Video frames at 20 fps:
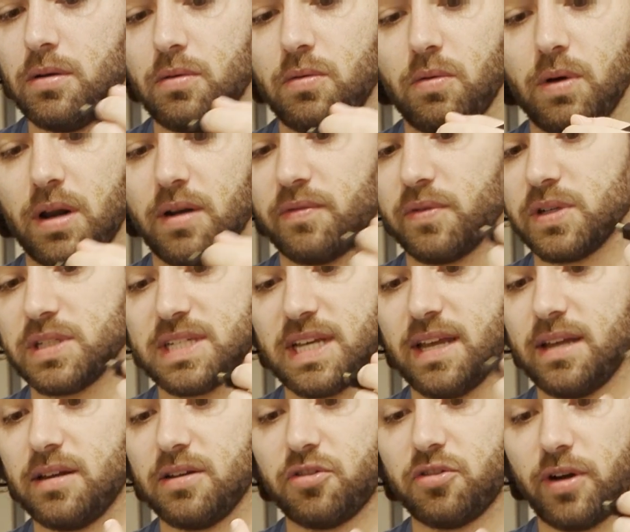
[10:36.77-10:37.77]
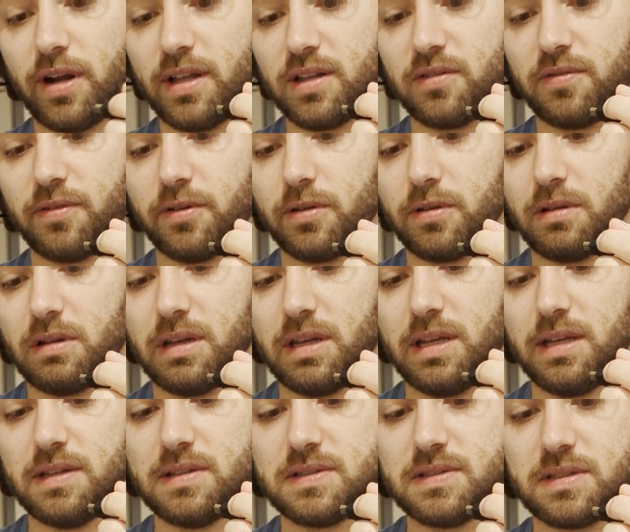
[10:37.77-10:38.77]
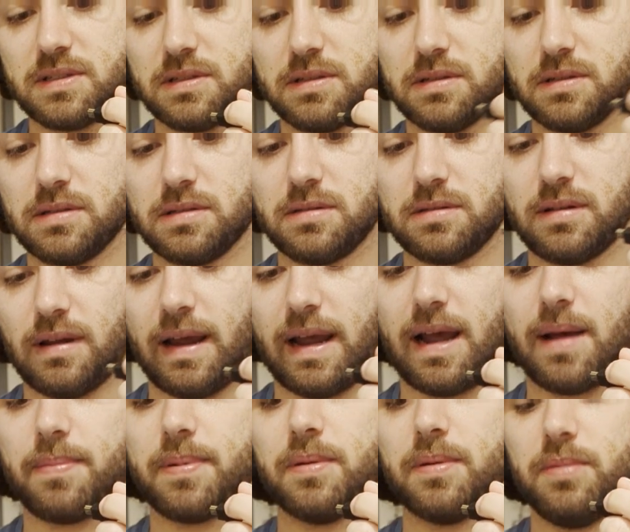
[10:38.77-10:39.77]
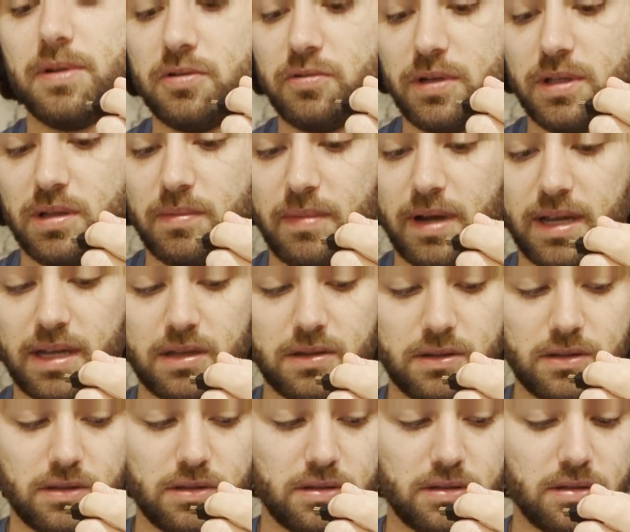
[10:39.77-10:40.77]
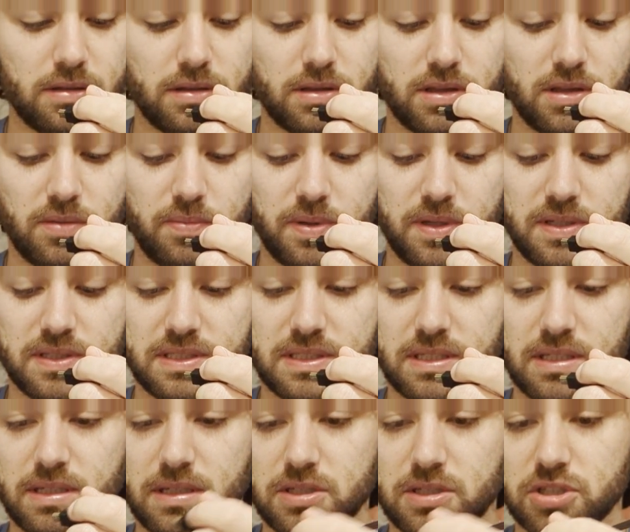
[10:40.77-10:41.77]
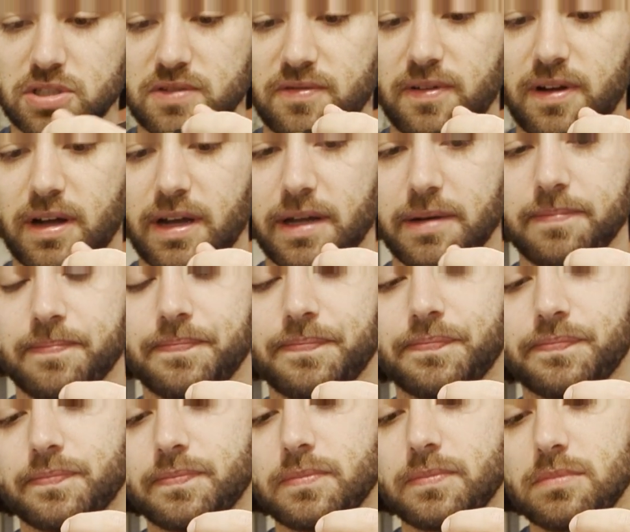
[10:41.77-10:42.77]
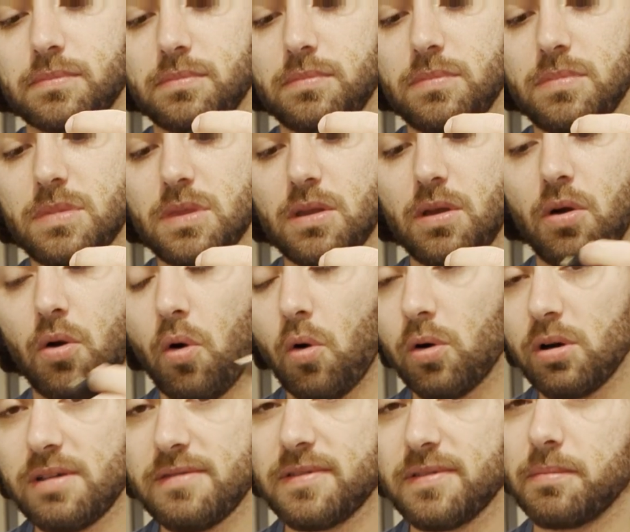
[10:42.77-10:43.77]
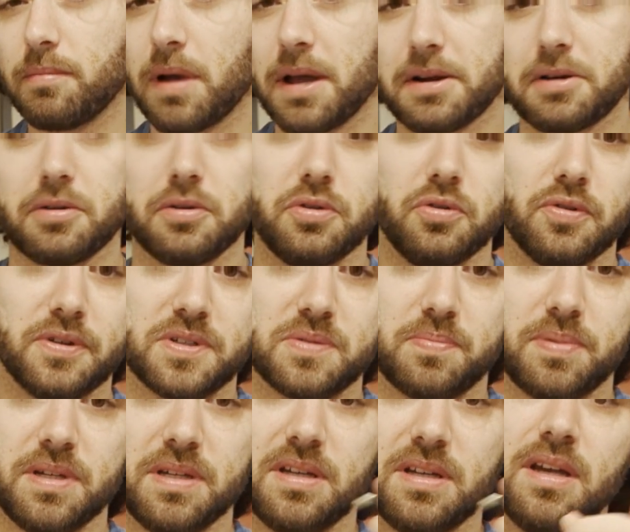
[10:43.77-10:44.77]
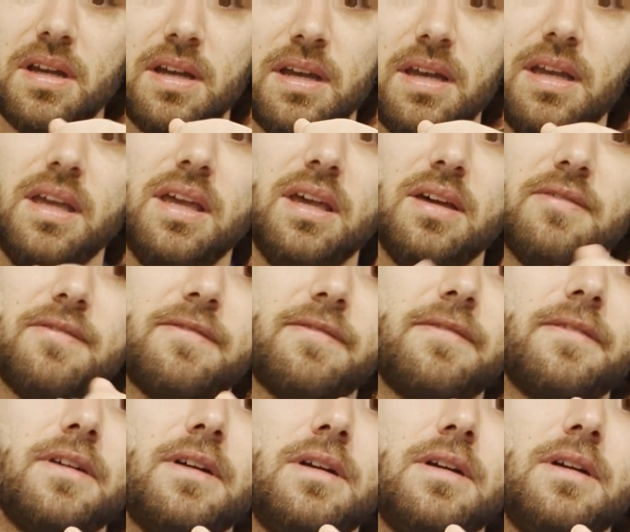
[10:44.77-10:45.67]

whatever data transfer that needs to happen between the mic and the PC just fine. Or even micro USB if